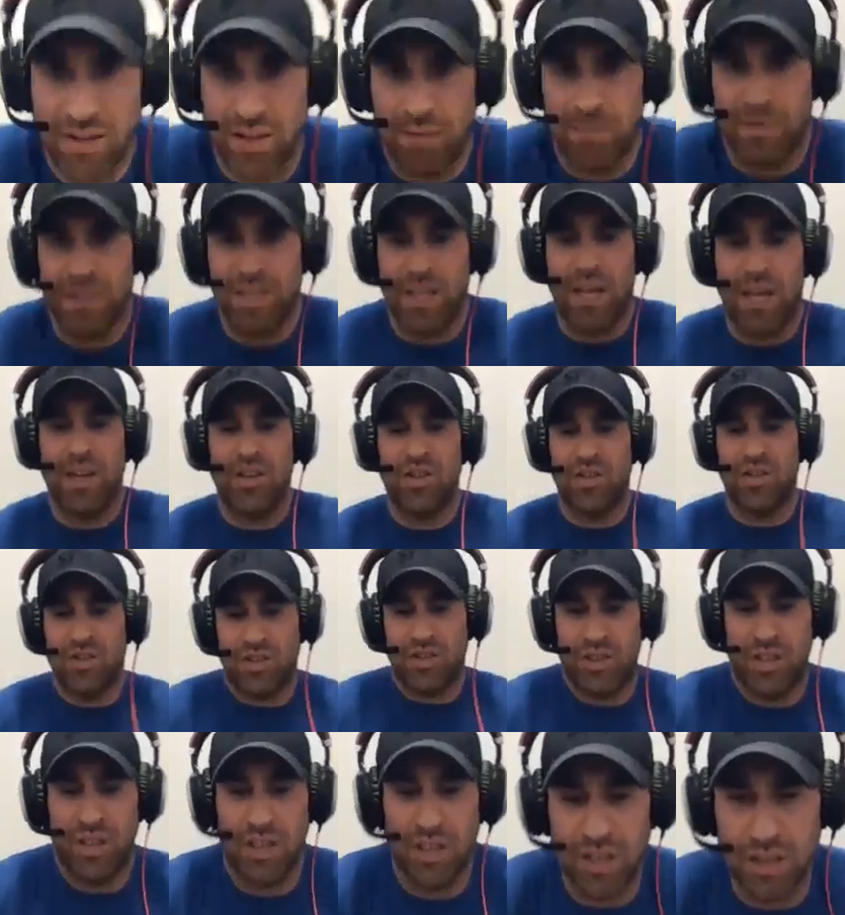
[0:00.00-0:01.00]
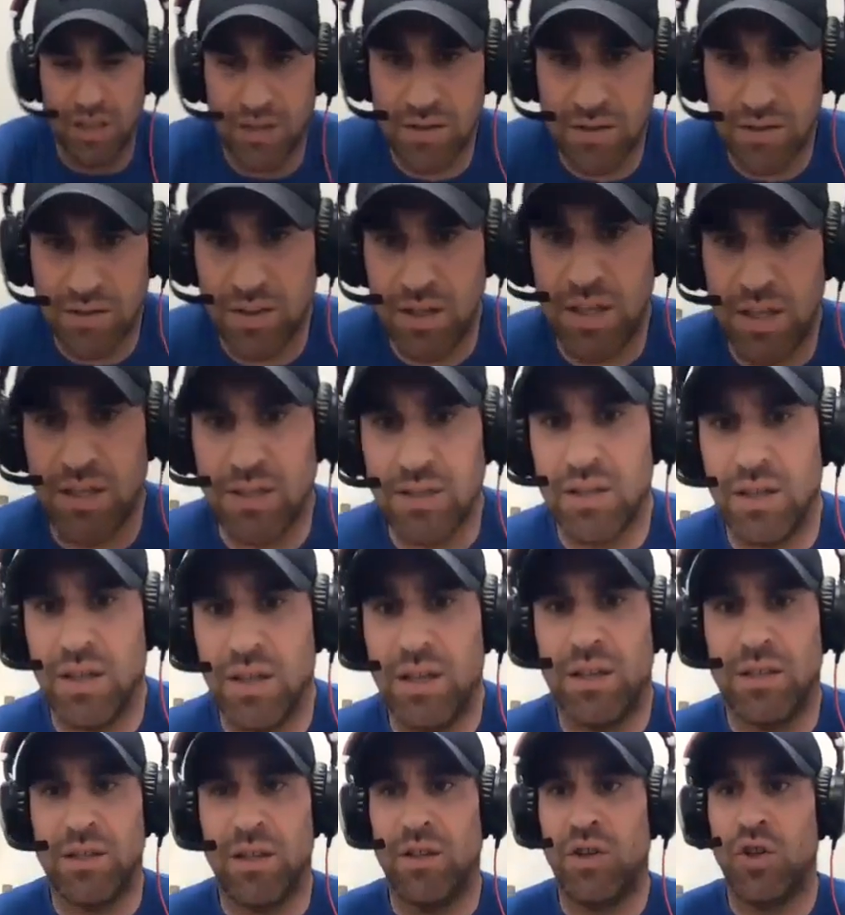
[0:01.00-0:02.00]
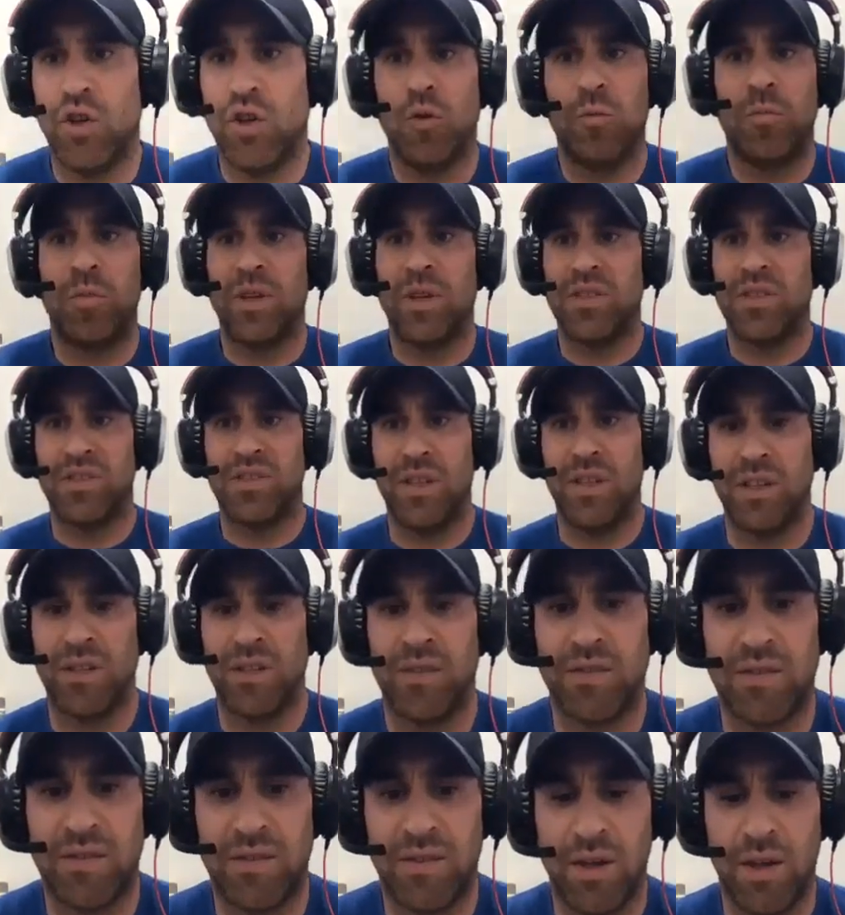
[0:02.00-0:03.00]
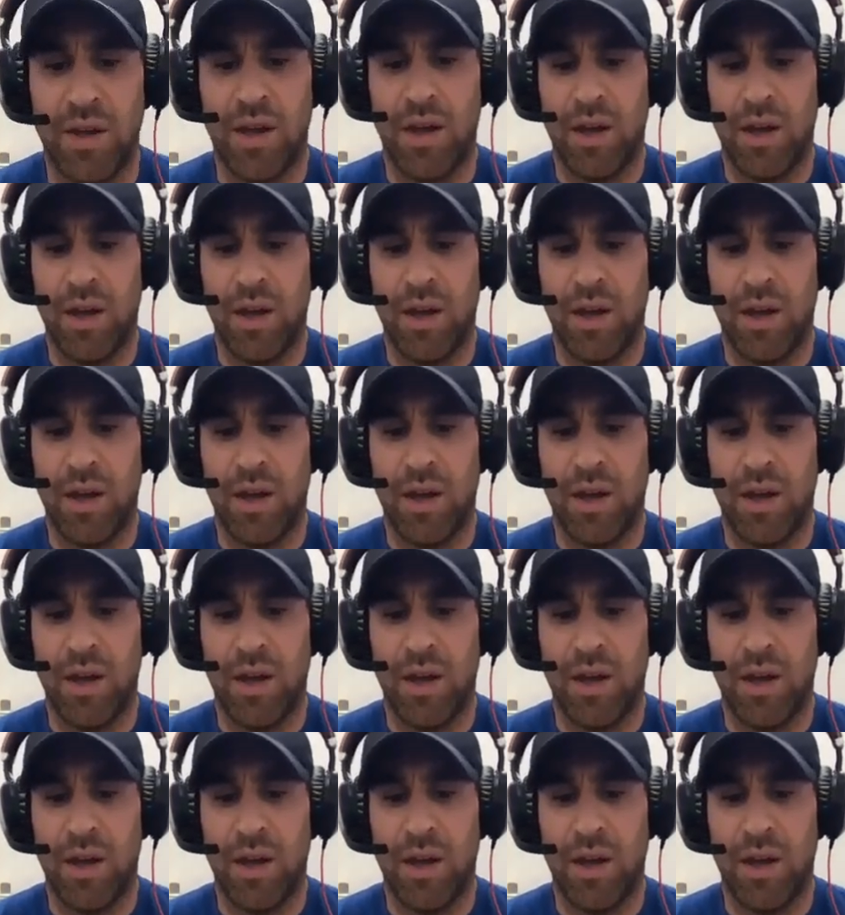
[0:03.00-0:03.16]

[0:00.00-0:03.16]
I mean, the agency is a new business,